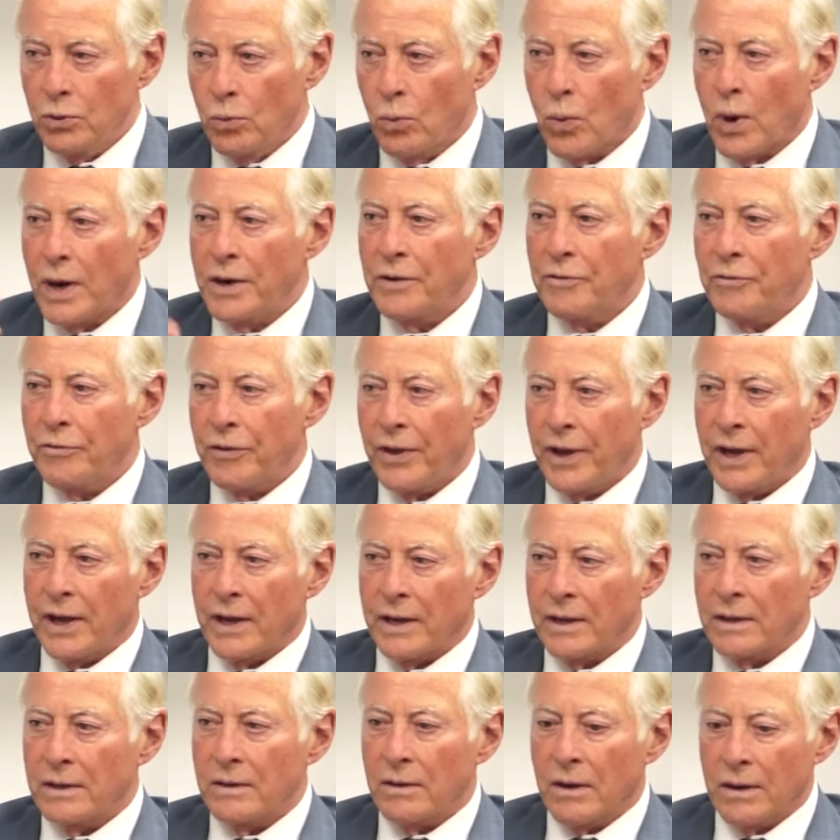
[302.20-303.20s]
do one
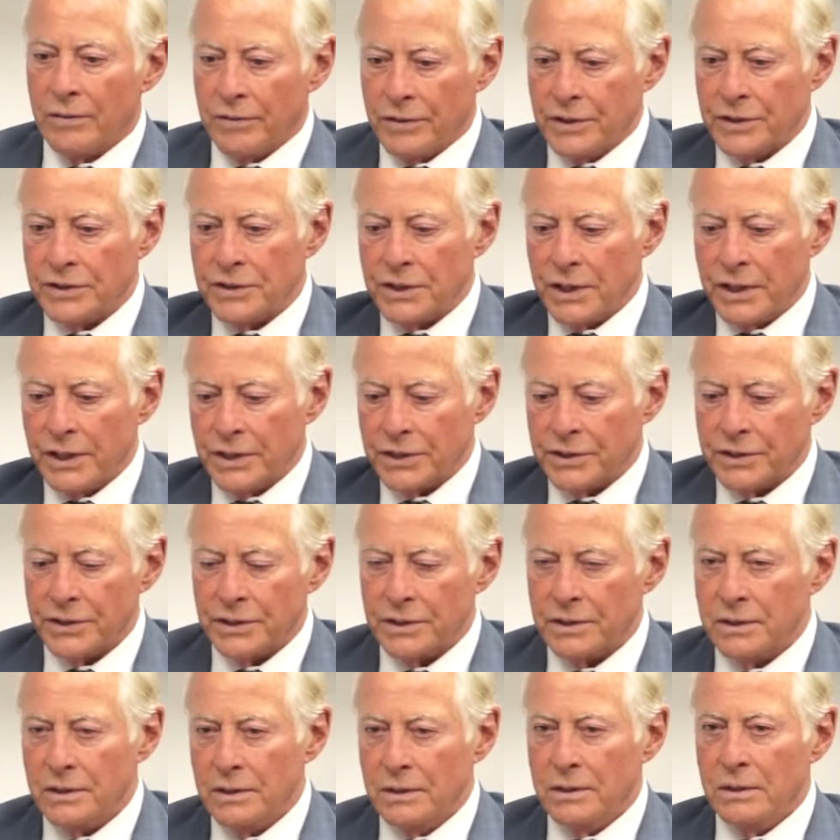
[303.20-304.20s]
thing on this
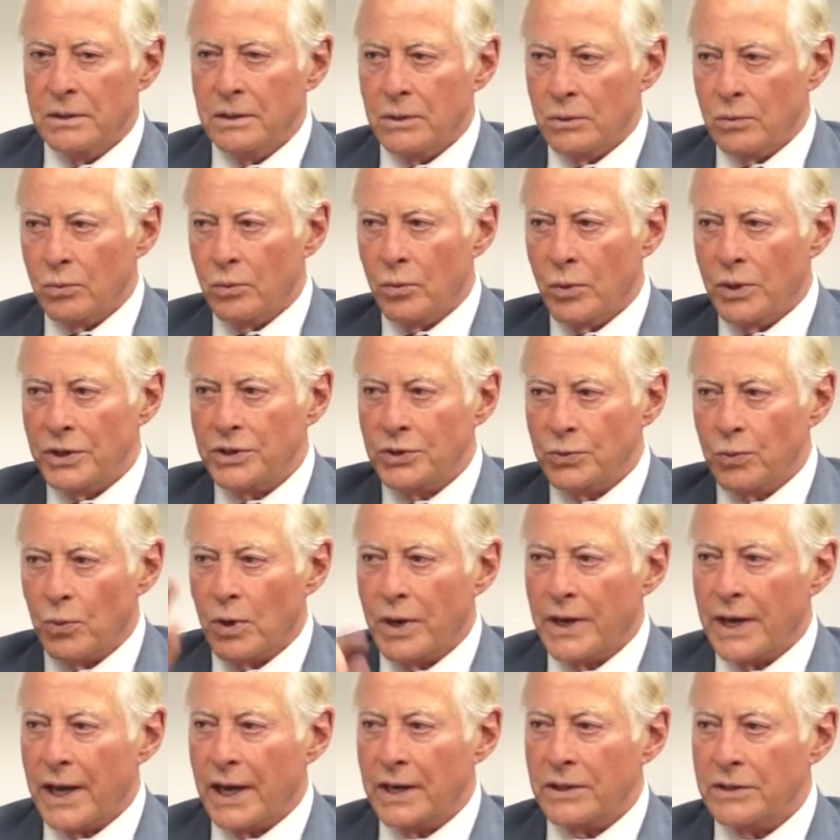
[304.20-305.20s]
list, which
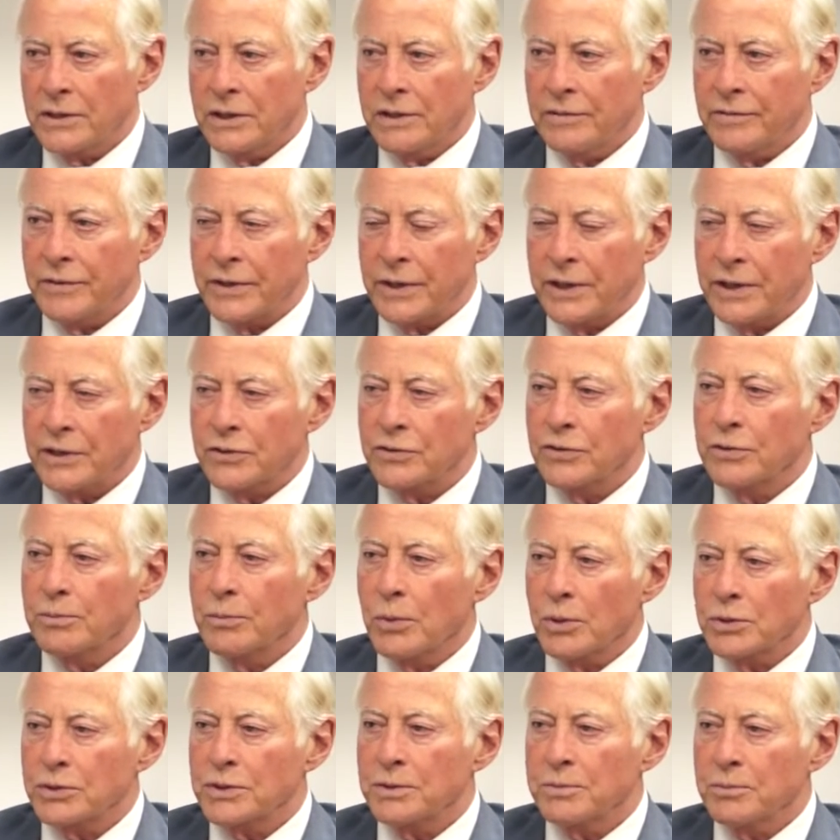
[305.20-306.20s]
one activity is the
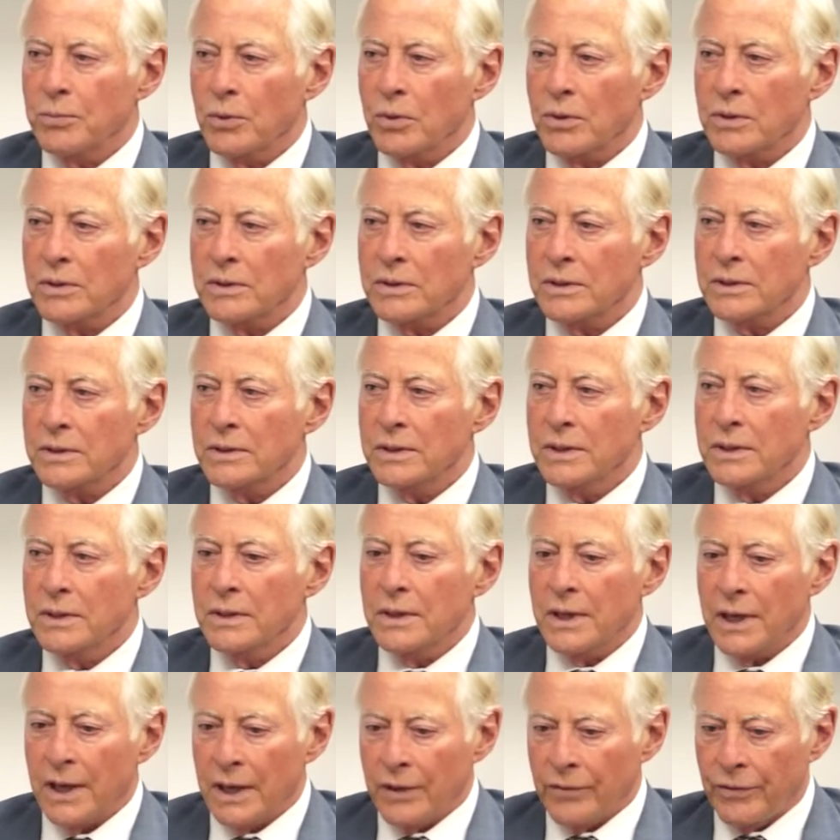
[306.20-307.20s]
most important?
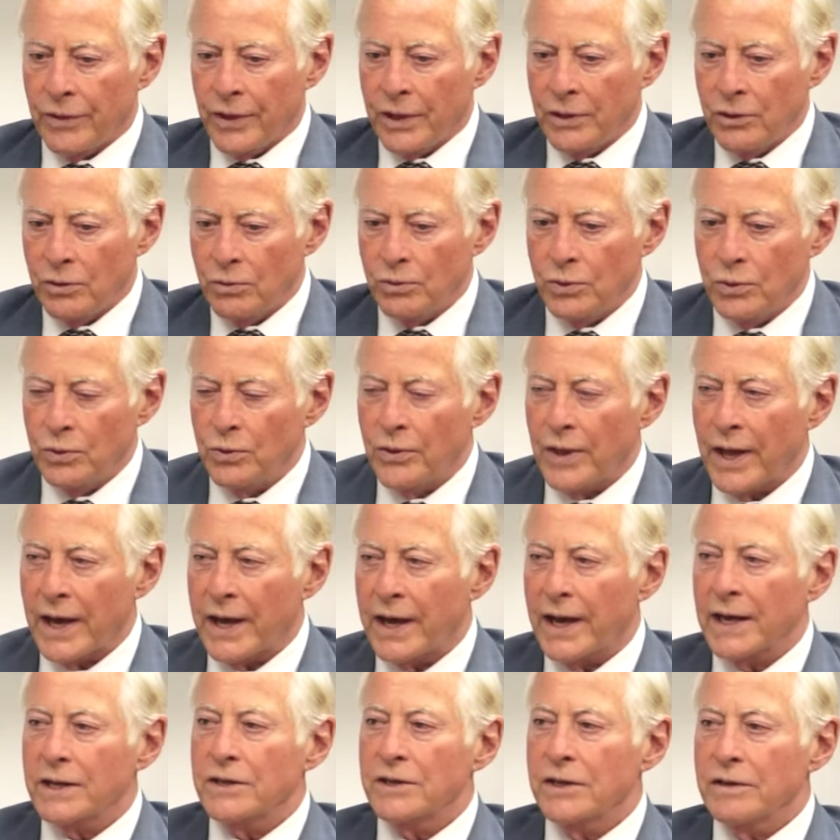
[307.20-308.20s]
And then you do
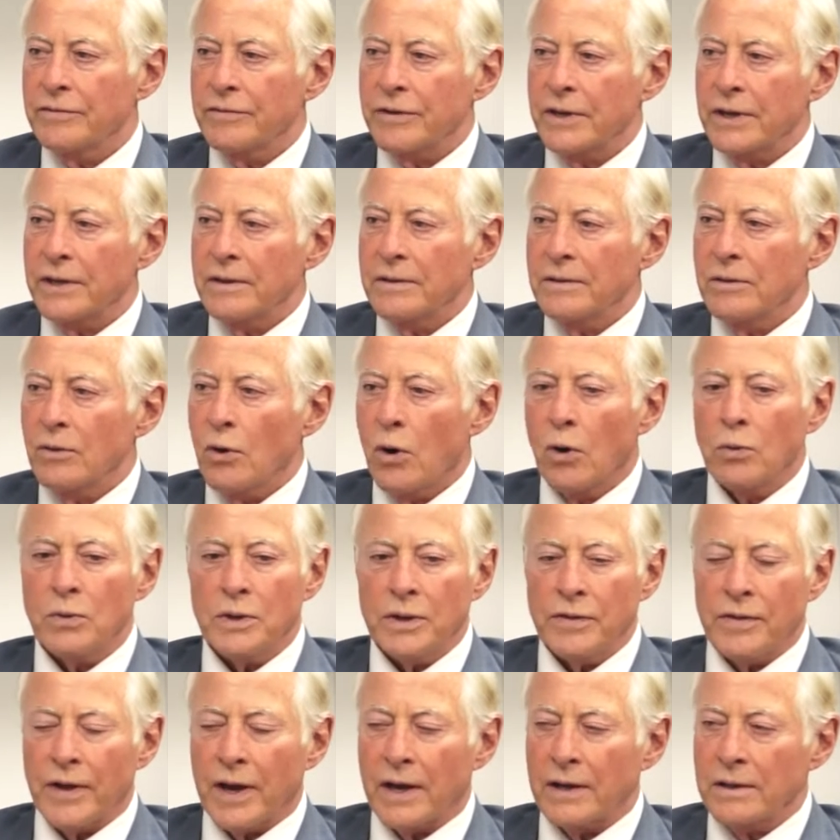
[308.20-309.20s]
that activity,
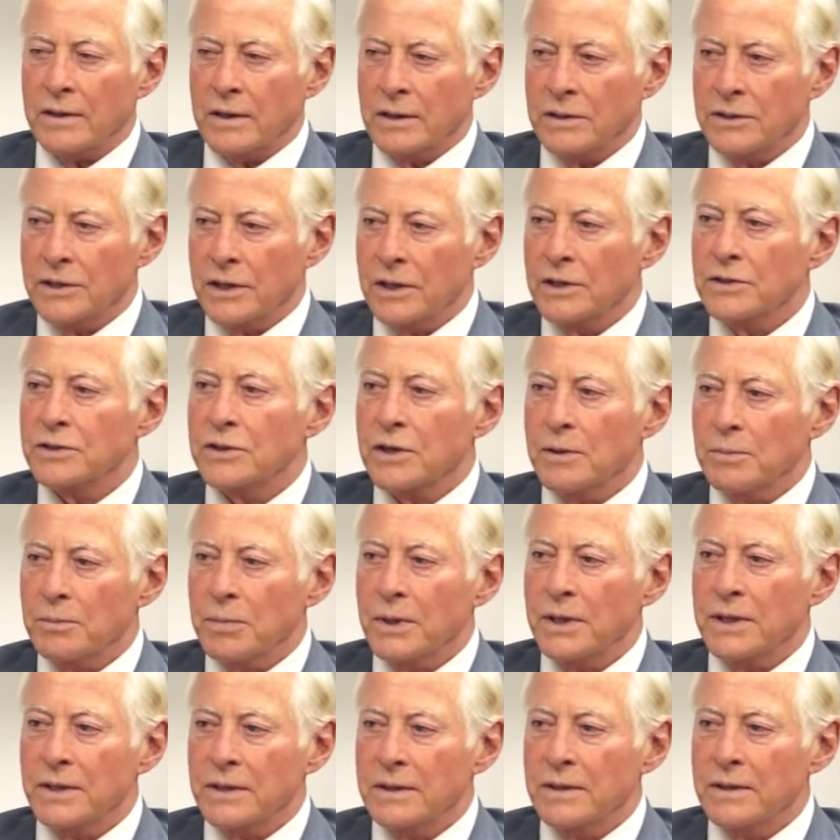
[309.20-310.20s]
only that, until it's
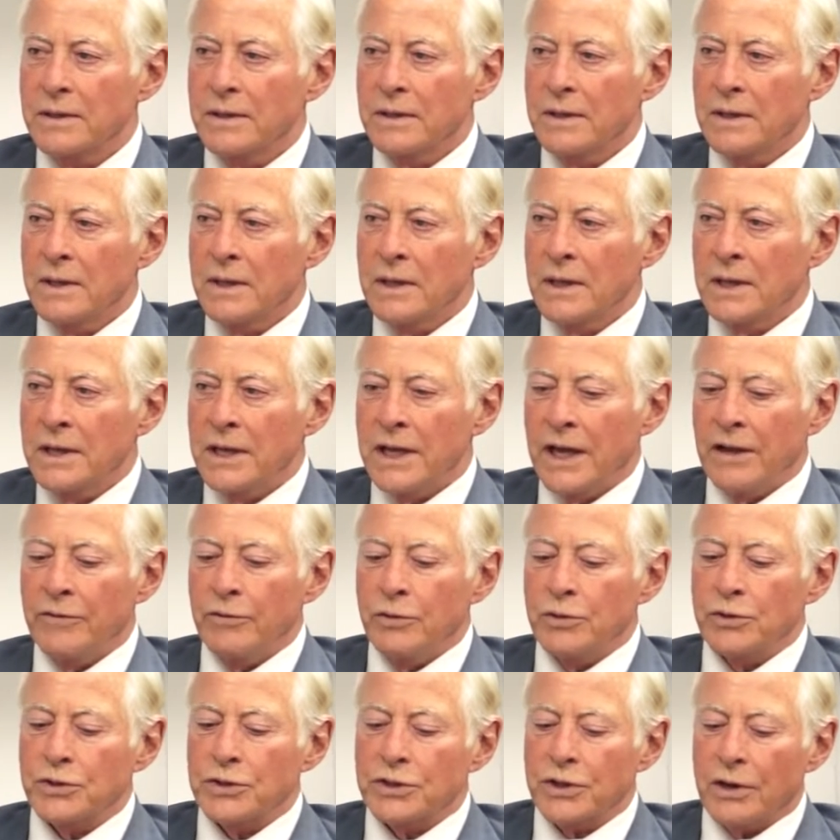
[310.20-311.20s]
complete.
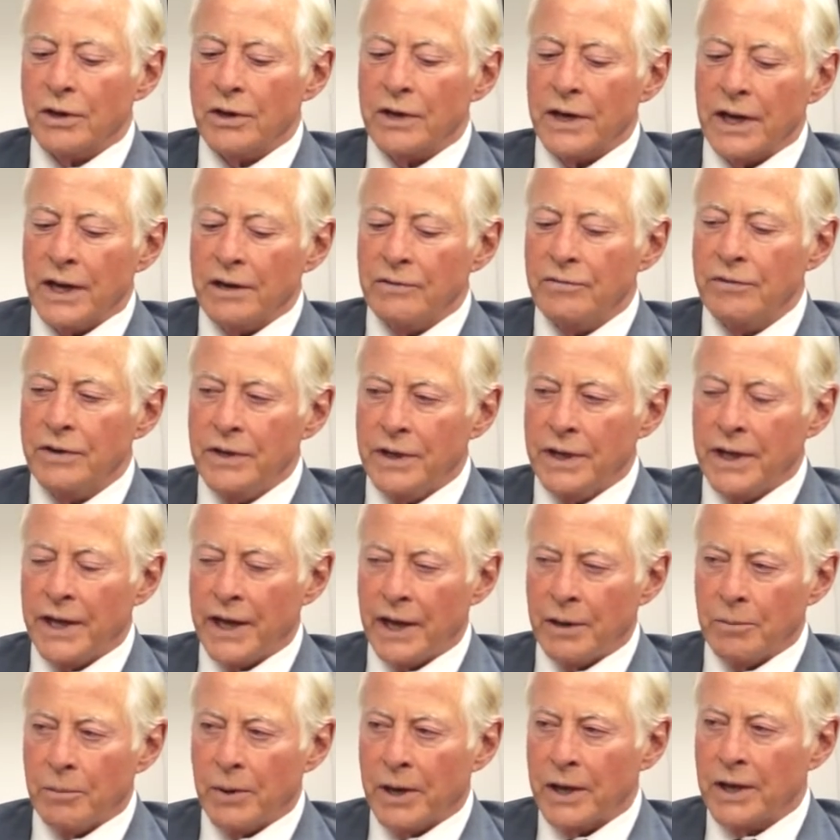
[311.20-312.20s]
If you start every
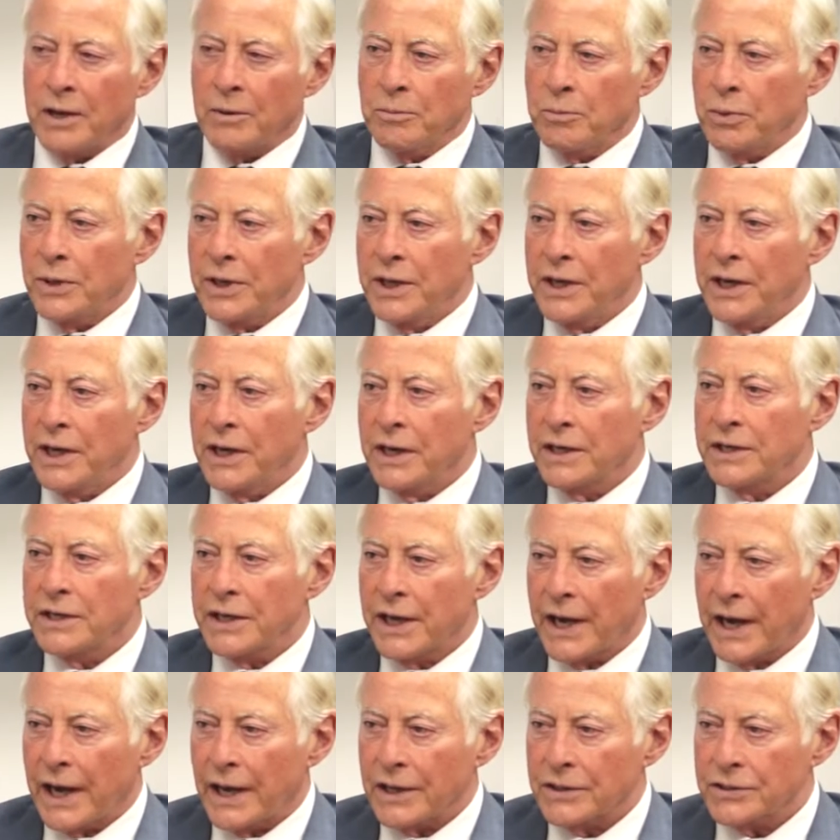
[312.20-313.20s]
day by completing a
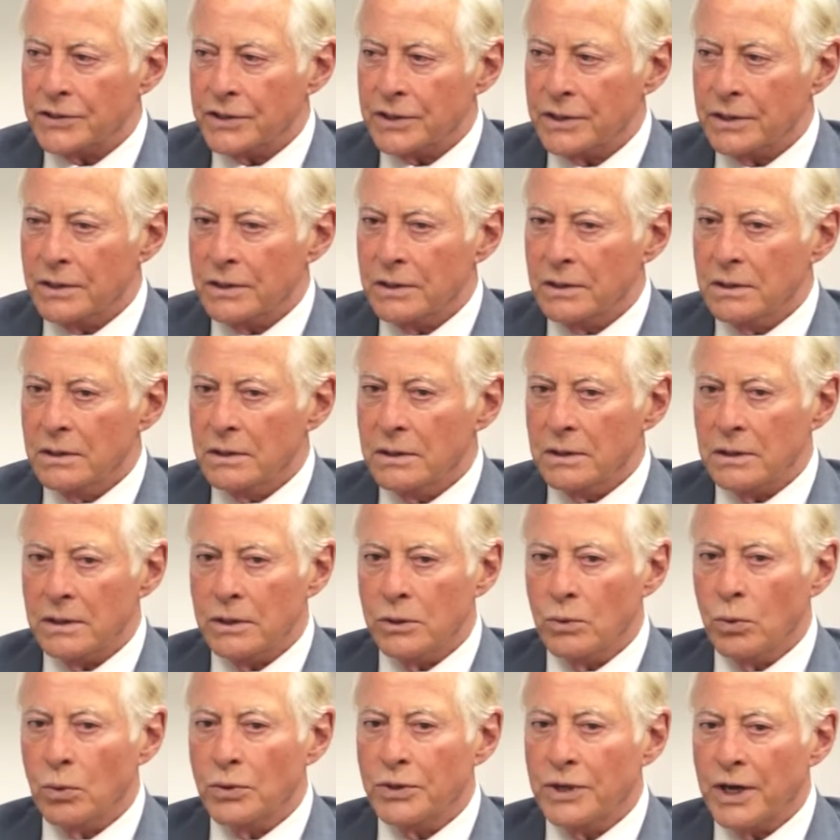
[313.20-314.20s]
task,
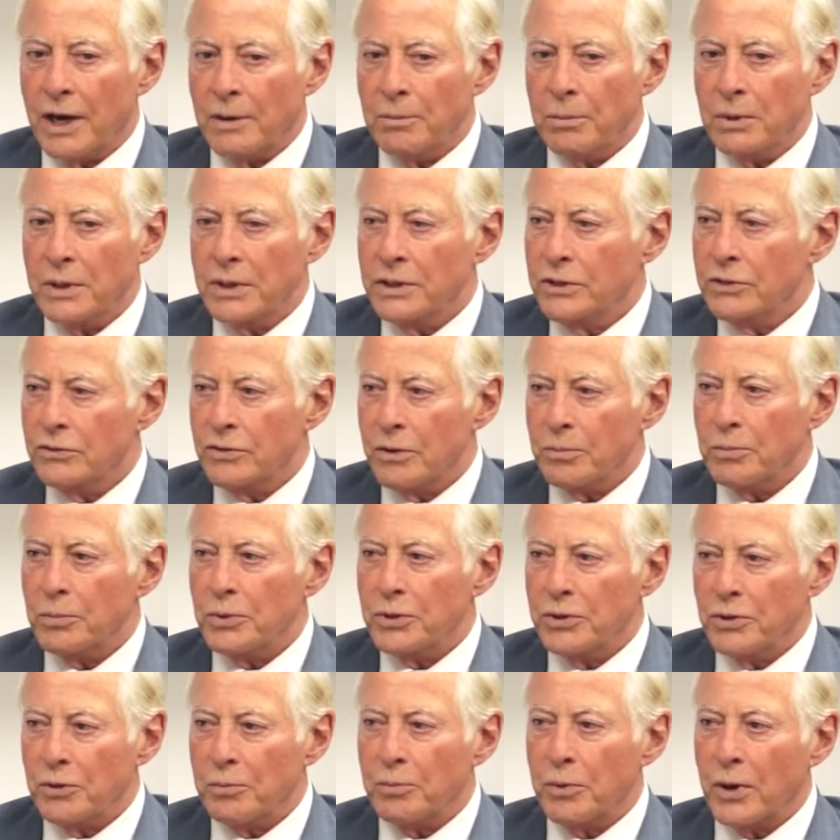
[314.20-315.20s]
you will double and
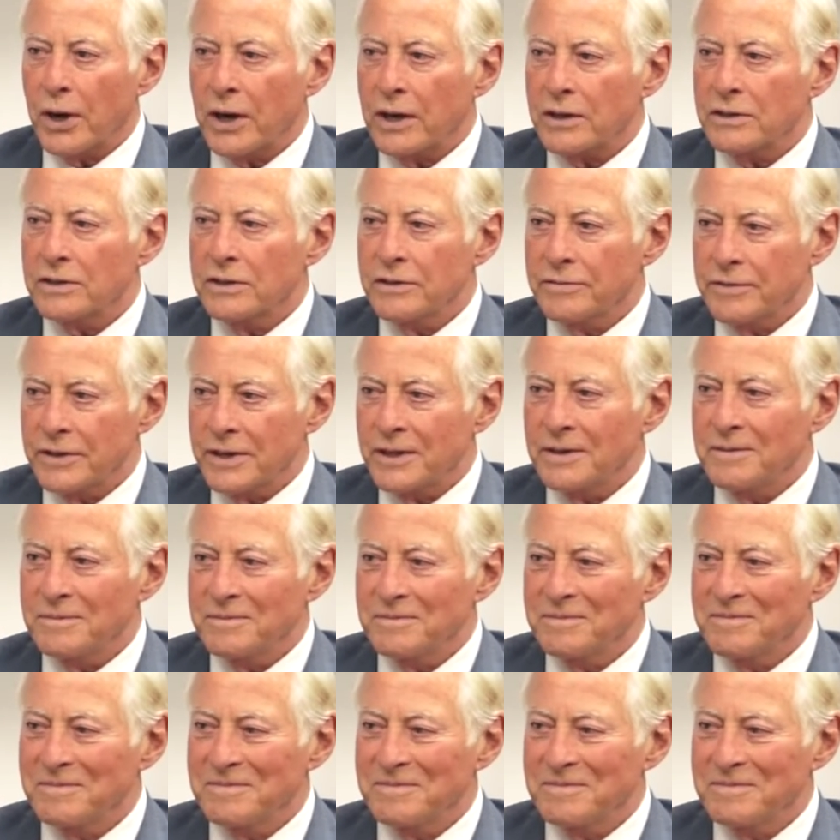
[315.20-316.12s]
triple your productivity.